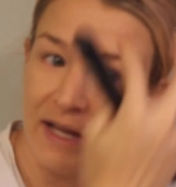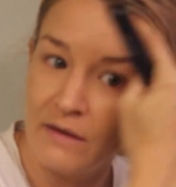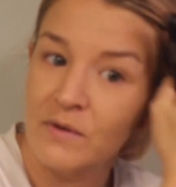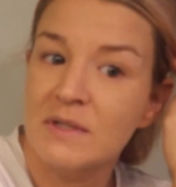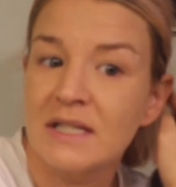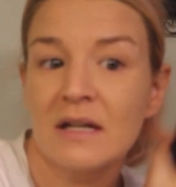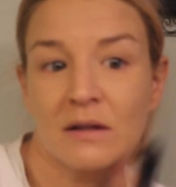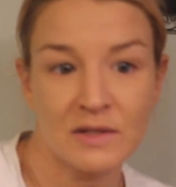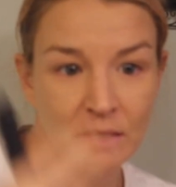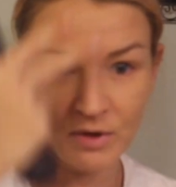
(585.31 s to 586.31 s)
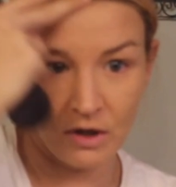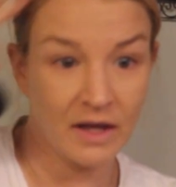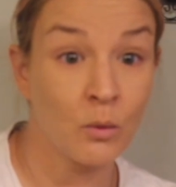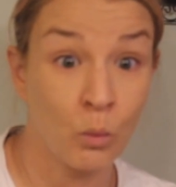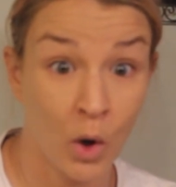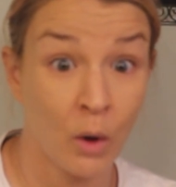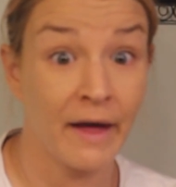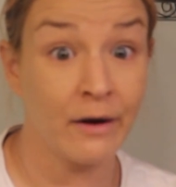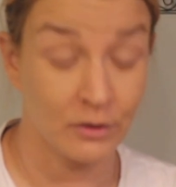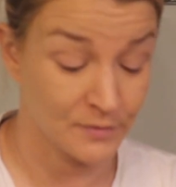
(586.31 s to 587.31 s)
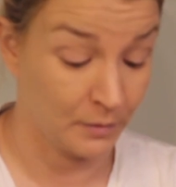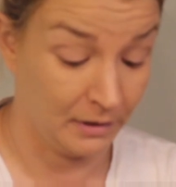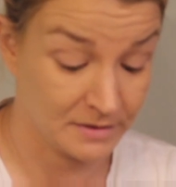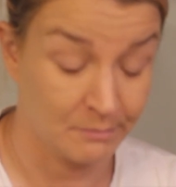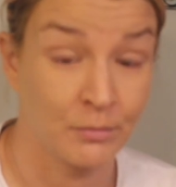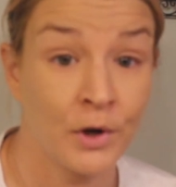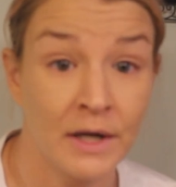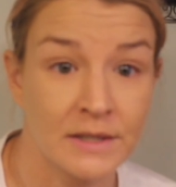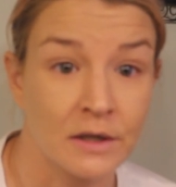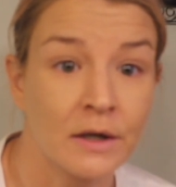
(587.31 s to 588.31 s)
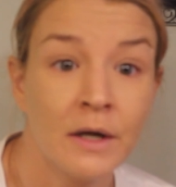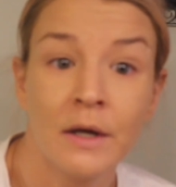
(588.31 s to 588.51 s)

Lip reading: Like if you see it close up, you're not like, whoa, that girl's wearing some bronzer.